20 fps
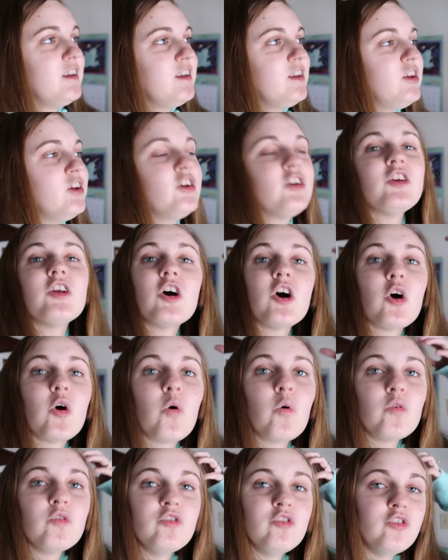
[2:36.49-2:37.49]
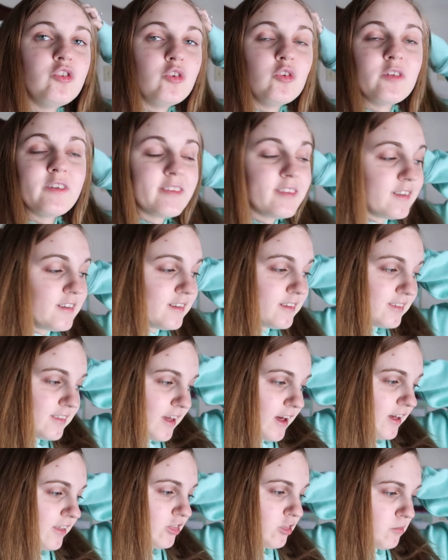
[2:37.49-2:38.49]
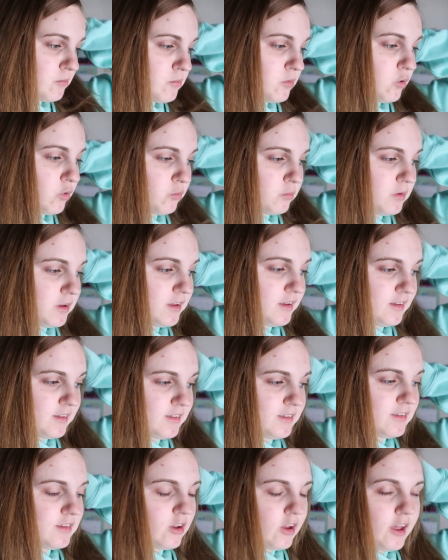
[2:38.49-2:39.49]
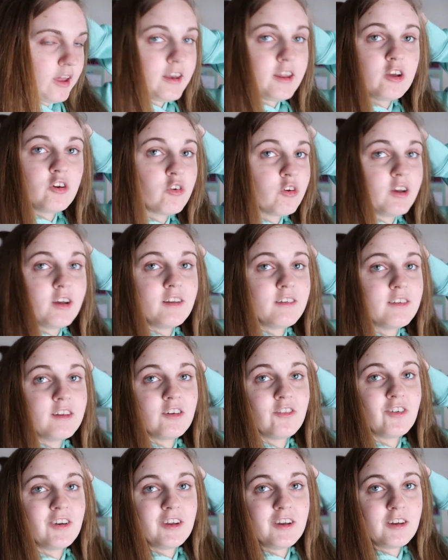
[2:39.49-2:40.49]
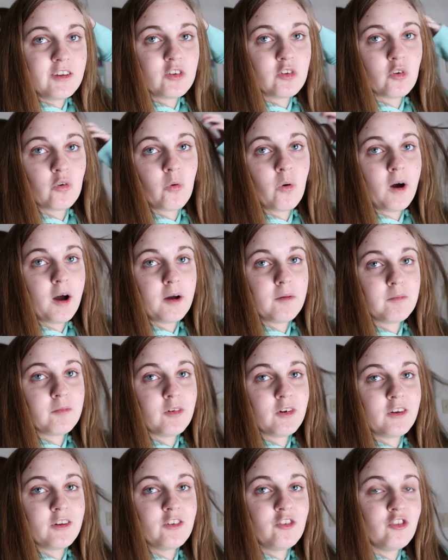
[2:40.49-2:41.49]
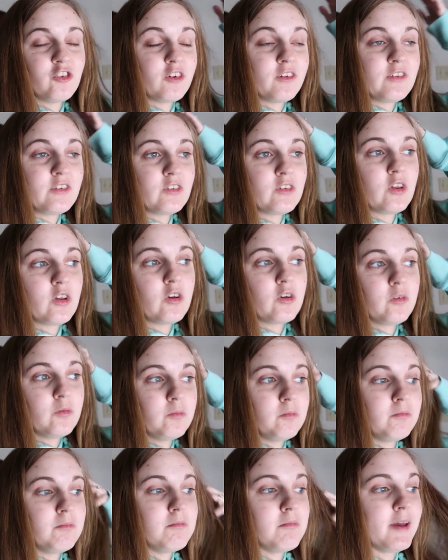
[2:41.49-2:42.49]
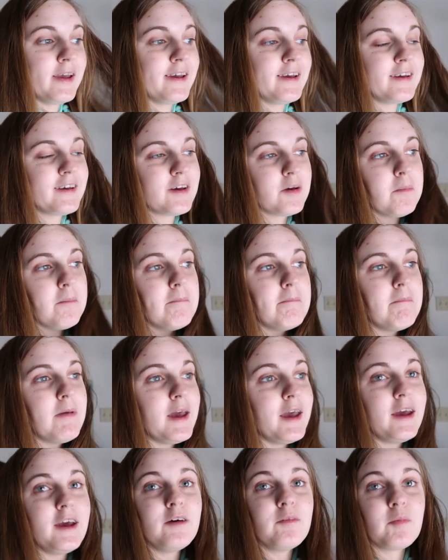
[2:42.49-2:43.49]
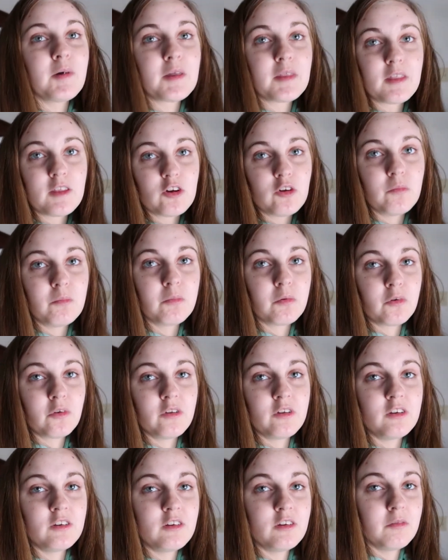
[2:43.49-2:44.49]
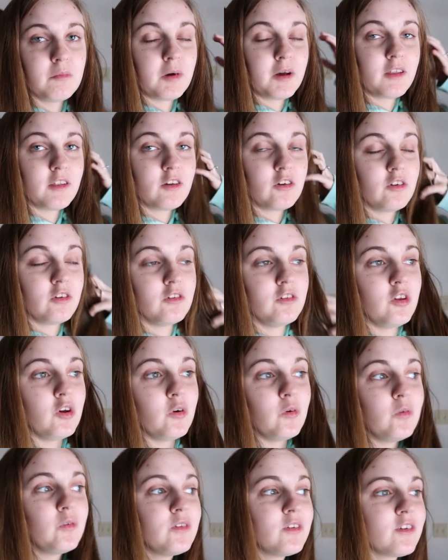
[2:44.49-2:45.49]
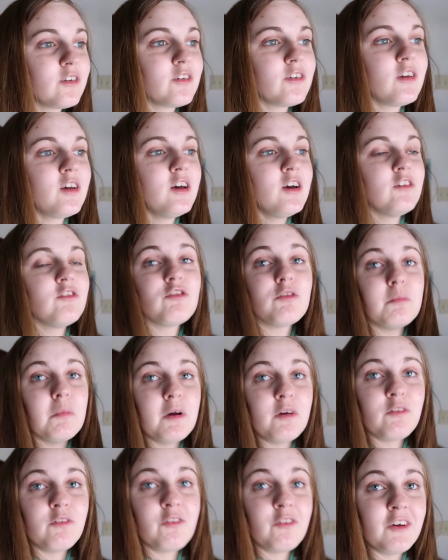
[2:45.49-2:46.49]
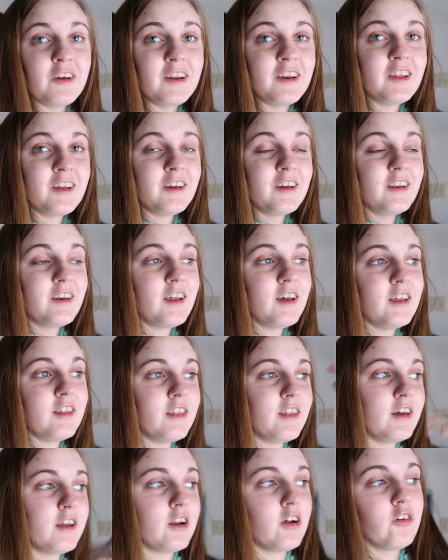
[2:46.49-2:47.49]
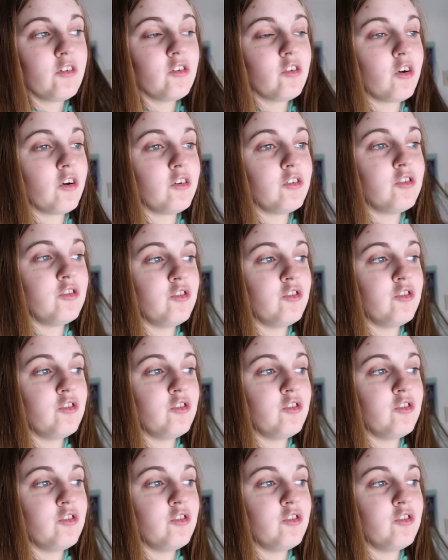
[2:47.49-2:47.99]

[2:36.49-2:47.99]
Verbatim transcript: you know, juices at the moment, any creativity. So I'm gonna just make May my little bullet, my little notes for my reading, and then I'll start